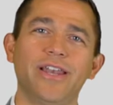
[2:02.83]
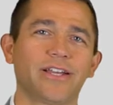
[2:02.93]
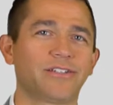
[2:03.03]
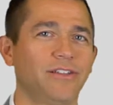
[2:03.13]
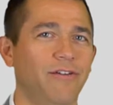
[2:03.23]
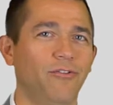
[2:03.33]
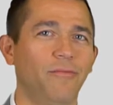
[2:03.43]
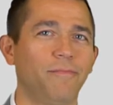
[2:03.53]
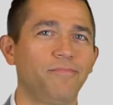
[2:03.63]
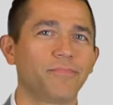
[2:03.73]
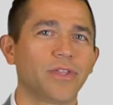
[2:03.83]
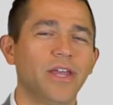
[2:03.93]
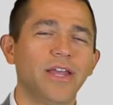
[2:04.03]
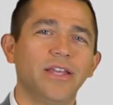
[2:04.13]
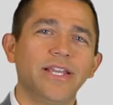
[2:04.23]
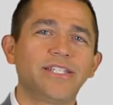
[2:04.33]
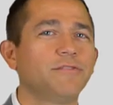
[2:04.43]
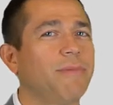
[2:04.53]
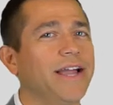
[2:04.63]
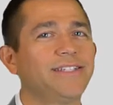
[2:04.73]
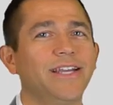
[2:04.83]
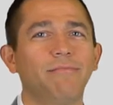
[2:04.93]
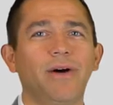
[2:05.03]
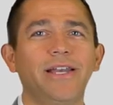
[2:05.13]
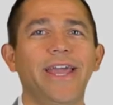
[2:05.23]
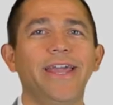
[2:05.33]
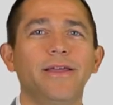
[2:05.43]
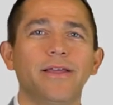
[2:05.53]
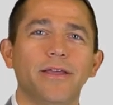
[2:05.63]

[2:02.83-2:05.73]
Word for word: next level. This is Mindset Monday.